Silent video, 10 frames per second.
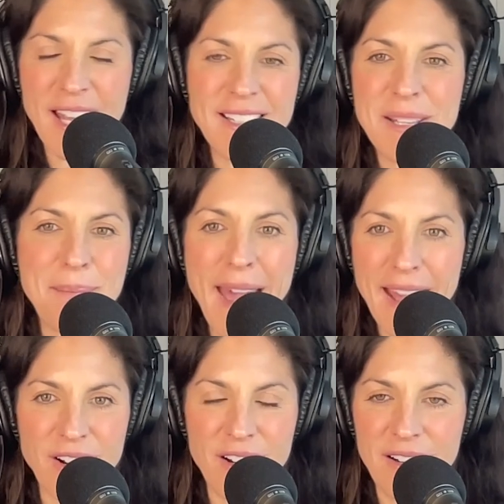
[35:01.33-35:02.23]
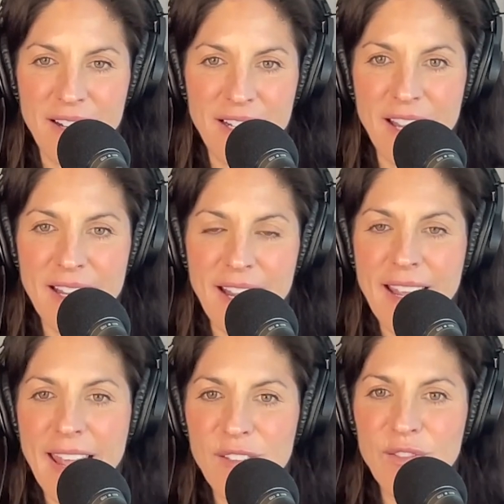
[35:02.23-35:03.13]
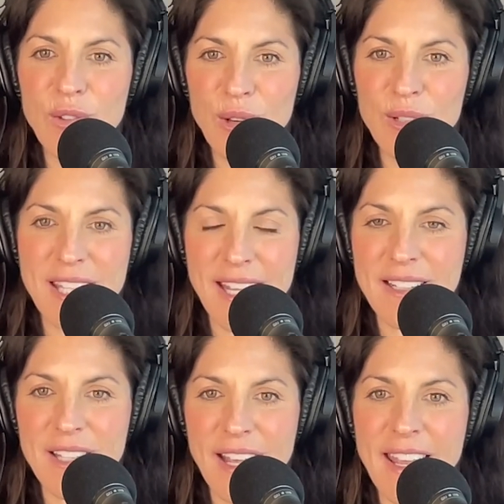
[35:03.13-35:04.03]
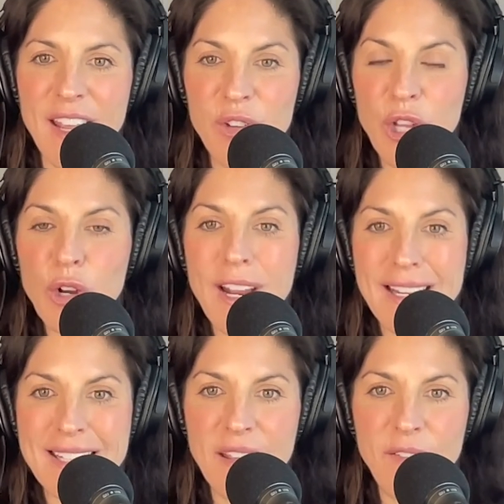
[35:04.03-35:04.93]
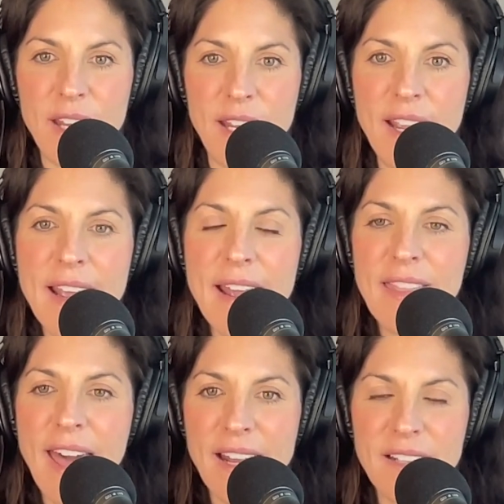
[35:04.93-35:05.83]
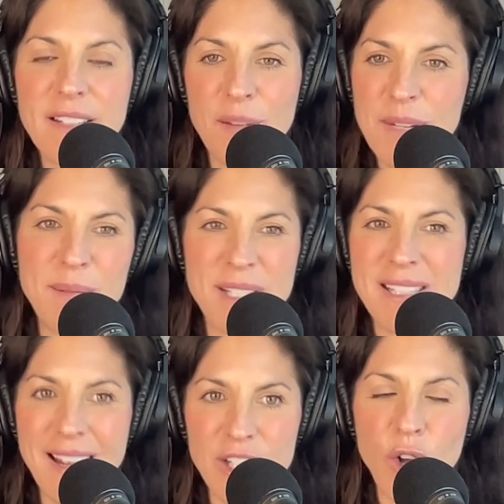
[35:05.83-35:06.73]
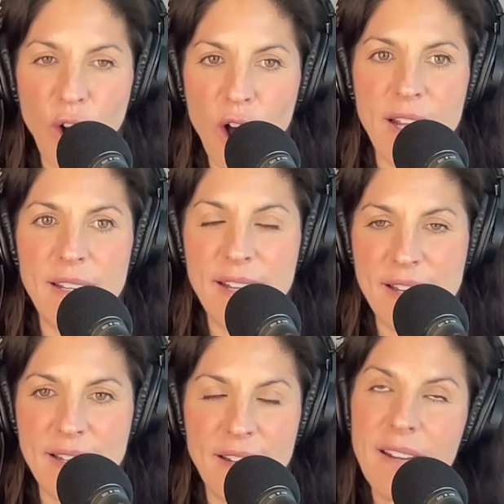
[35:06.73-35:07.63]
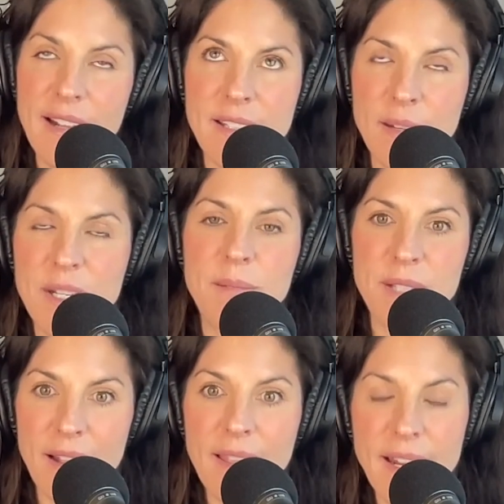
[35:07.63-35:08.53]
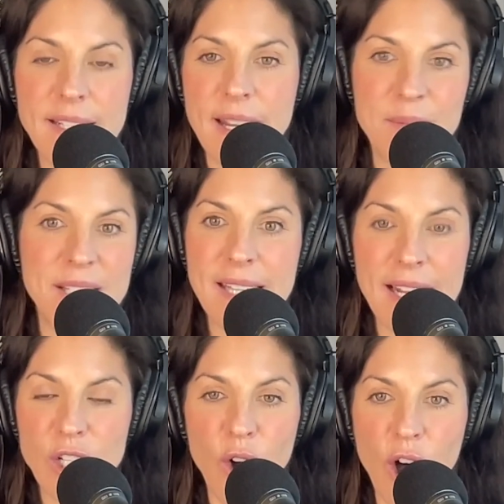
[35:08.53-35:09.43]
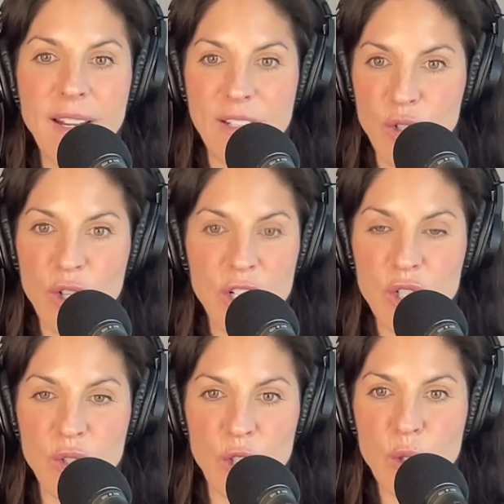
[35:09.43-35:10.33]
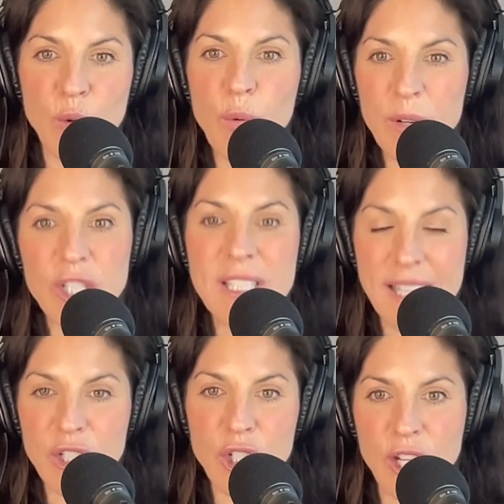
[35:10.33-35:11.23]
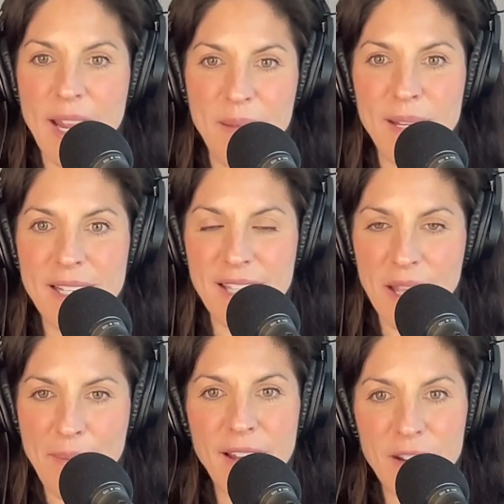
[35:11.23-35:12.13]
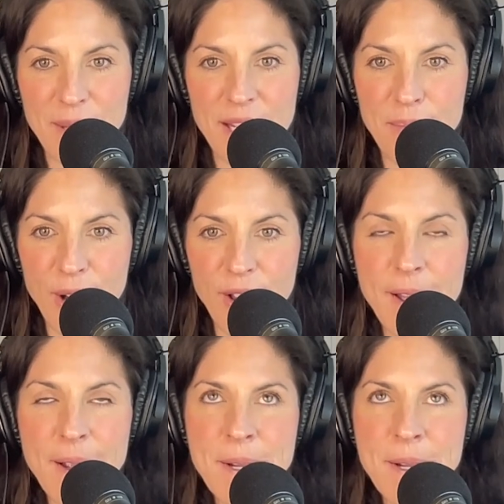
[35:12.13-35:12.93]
that doesn't matter. It gave you those things. It gave you the creativity that sometimes is not taught not sometimes, a lot of times is not taught in traditional school, which is such a shame because the amount of people